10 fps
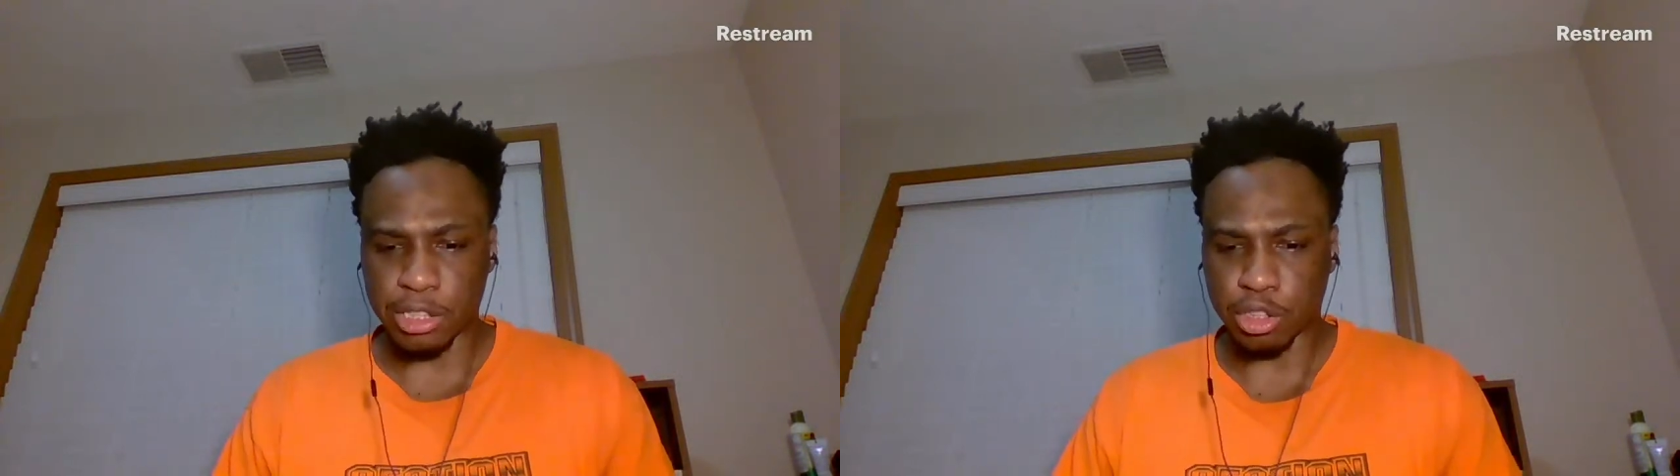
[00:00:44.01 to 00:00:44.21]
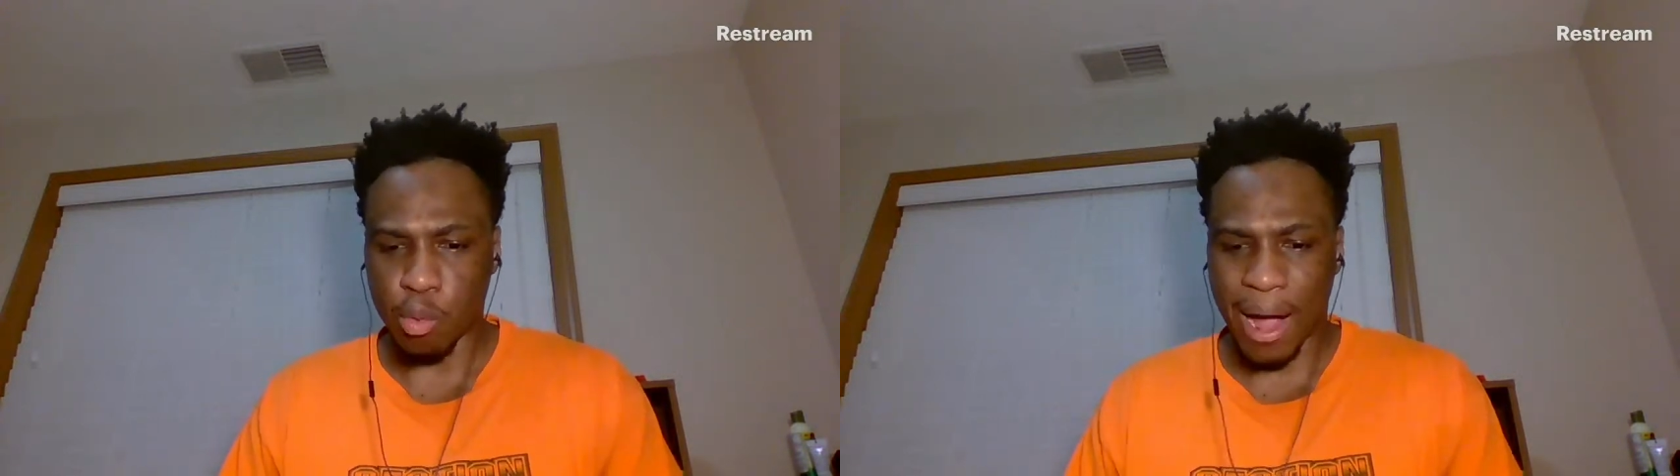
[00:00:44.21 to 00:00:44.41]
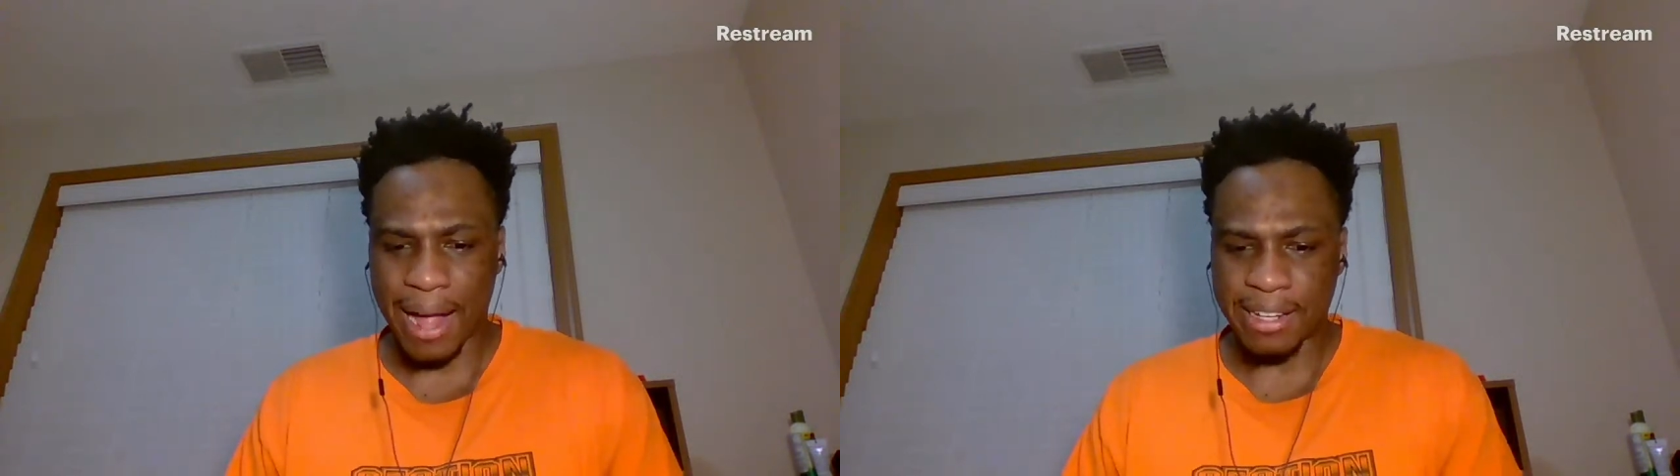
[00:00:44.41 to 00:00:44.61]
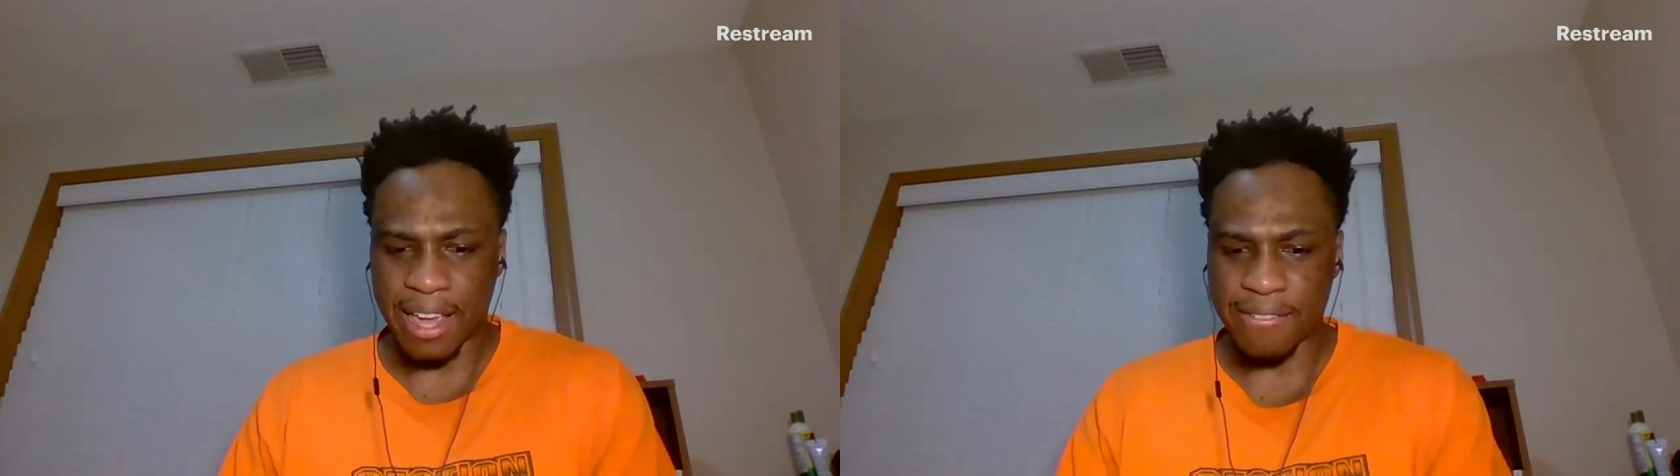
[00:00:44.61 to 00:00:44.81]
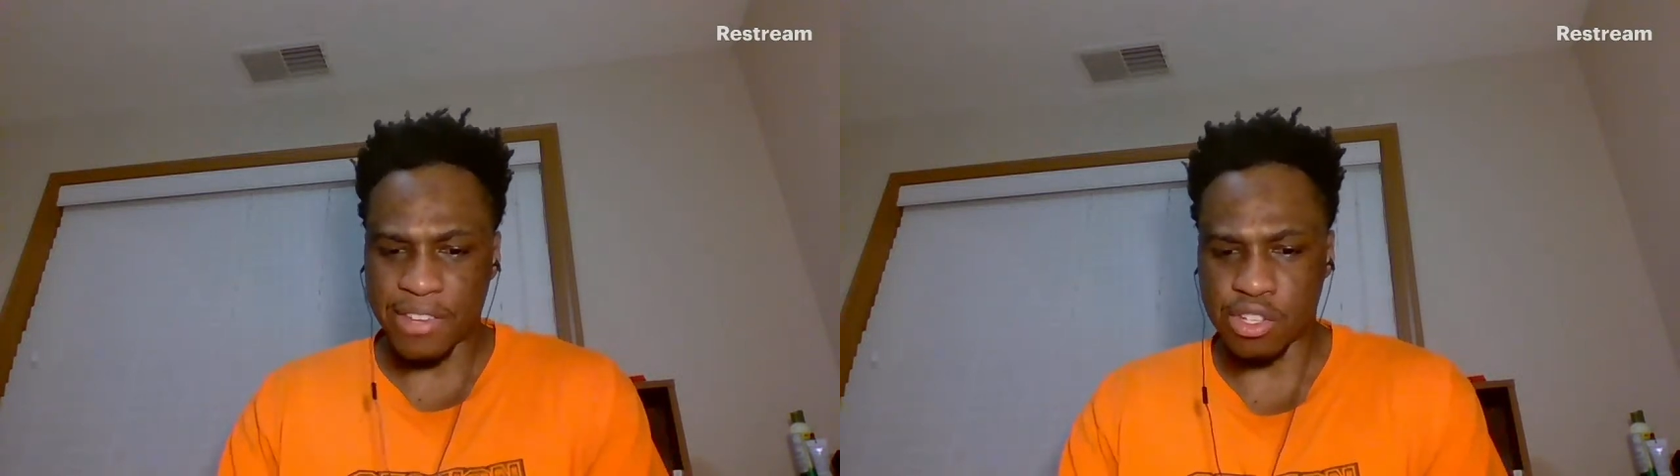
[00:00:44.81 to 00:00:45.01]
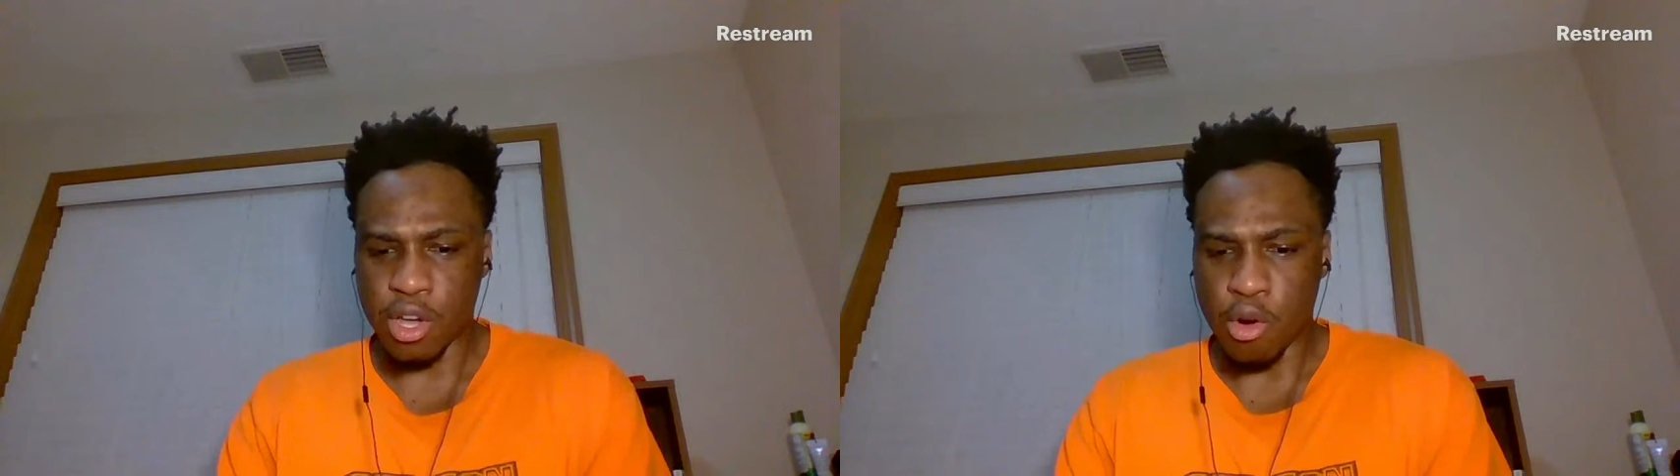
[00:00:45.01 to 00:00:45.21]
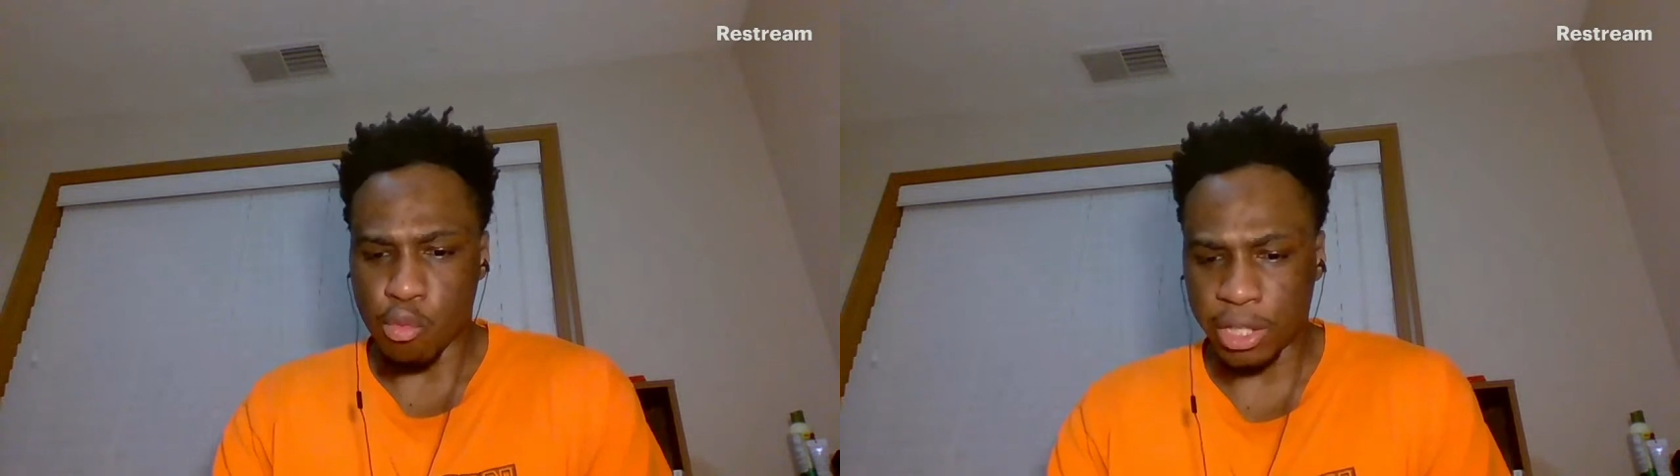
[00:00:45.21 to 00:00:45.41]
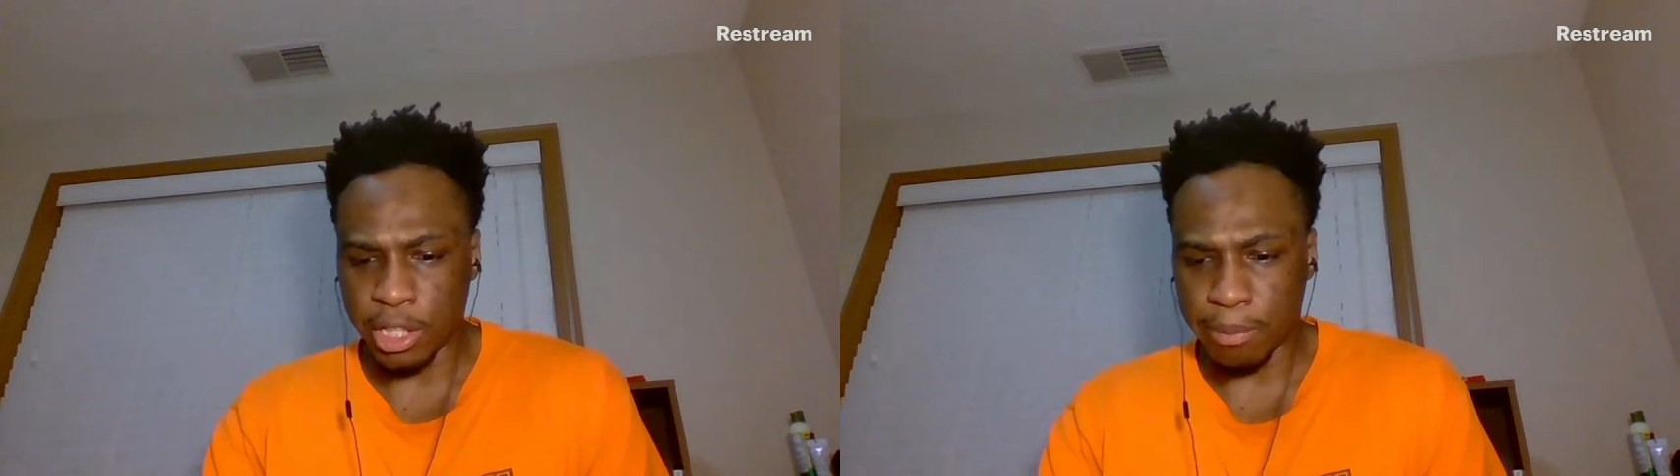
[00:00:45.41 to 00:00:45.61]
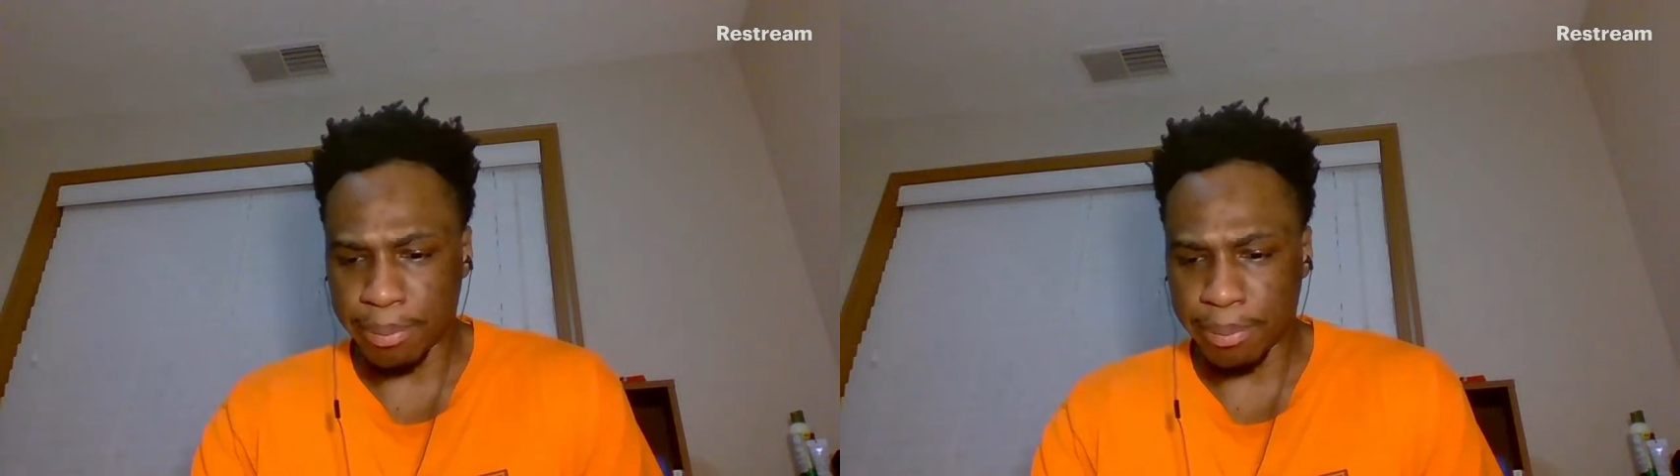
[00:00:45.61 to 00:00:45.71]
So Wyatt Davis, really